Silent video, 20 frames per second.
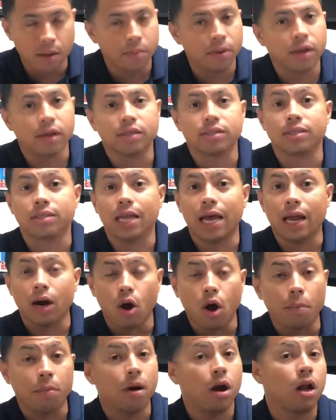Because not
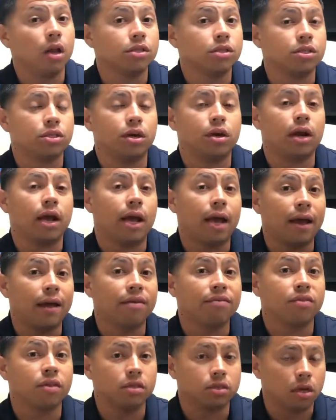all policies are going to
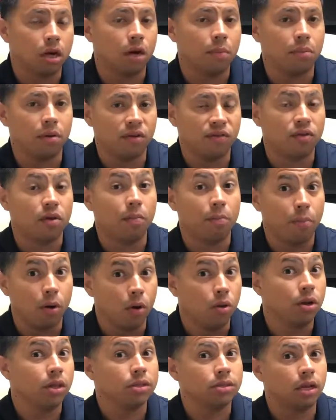have these couple of
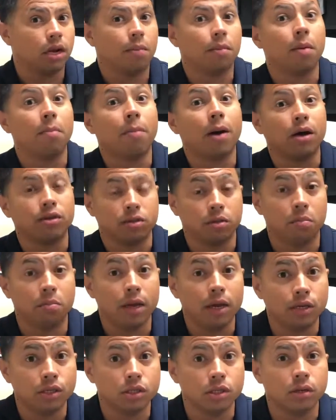components that I'm about to
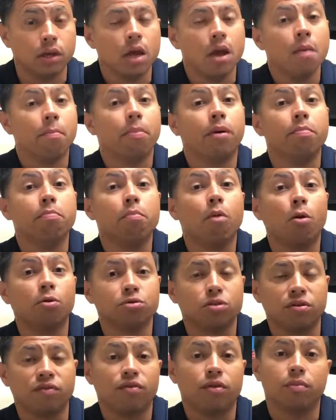mention, but
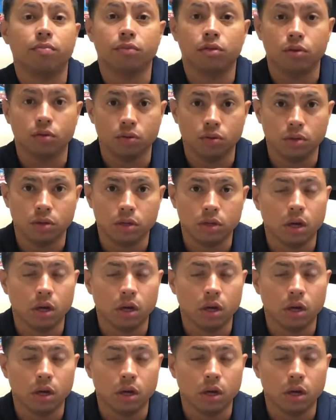most of them do.